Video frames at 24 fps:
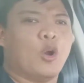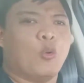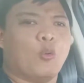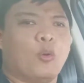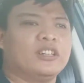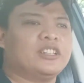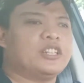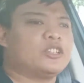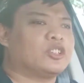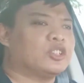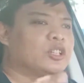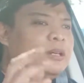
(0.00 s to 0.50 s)

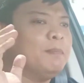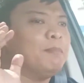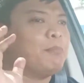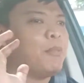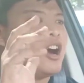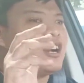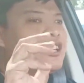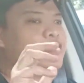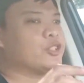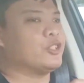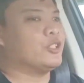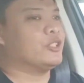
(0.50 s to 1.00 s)
Well, the term
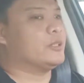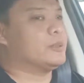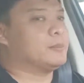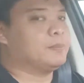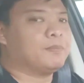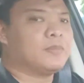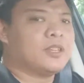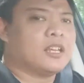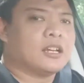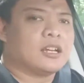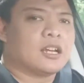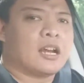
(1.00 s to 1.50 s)
boxer
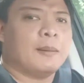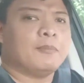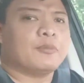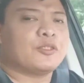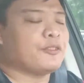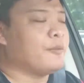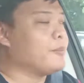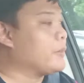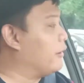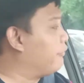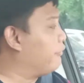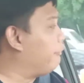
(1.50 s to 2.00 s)

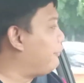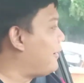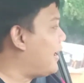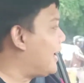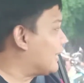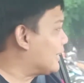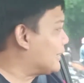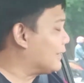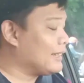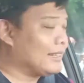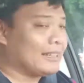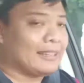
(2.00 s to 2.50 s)
comes from the
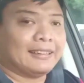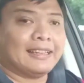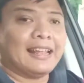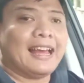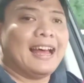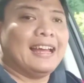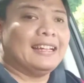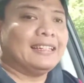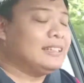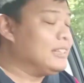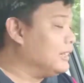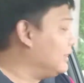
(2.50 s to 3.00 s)
fact
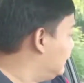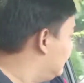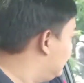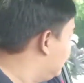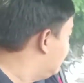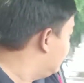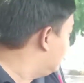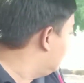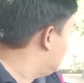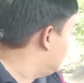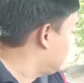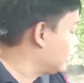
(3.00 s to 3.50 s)
that
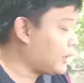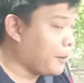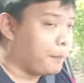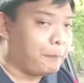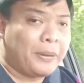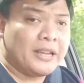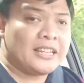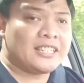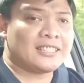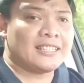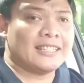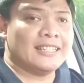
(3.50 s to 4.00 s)
the
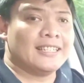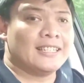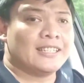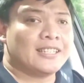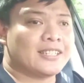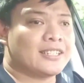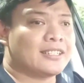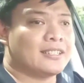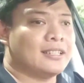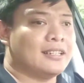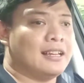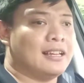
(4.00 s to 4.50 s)
pistons
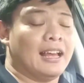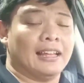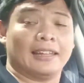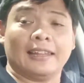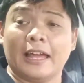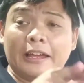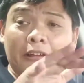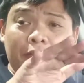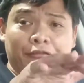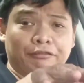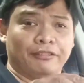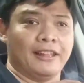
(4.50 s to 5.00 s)

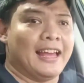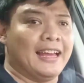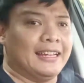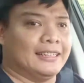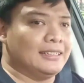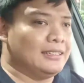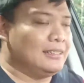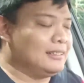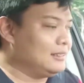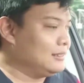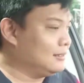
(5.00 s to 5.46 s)
lie flat